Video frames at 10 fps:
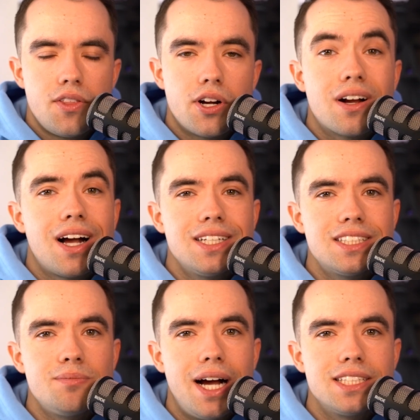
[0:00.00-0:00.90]
There are
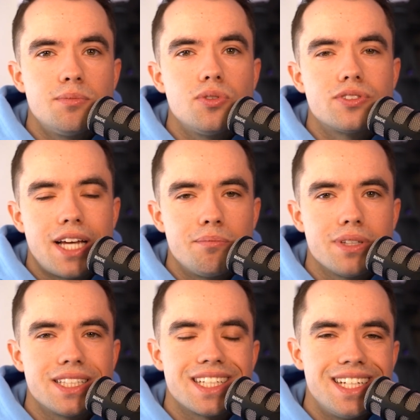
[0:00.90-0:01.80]
customizable
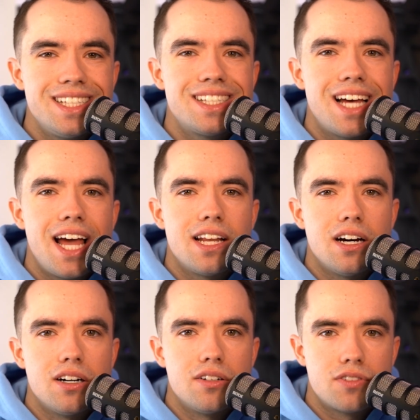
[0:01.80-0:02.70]
templates inside
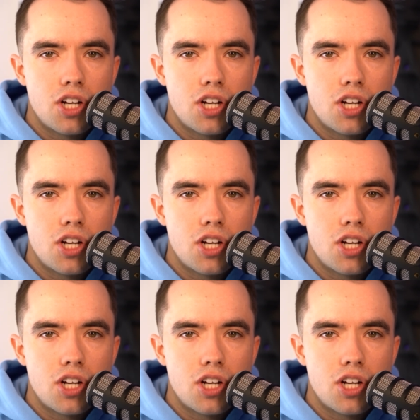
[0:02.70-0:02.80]
of